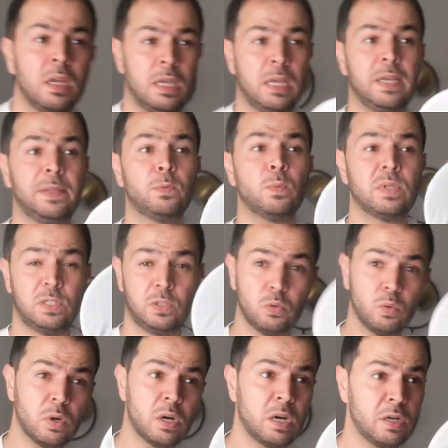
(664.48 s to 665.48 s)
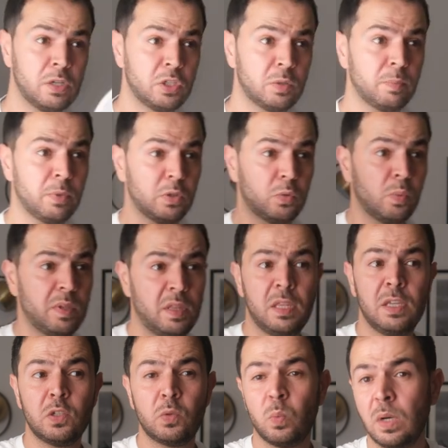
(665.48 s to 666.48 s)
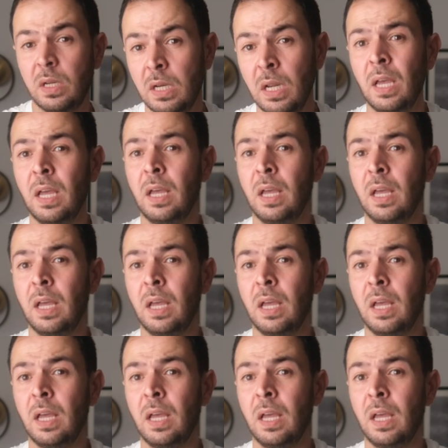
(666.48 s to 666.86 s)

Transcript: it was so harsh, but with this one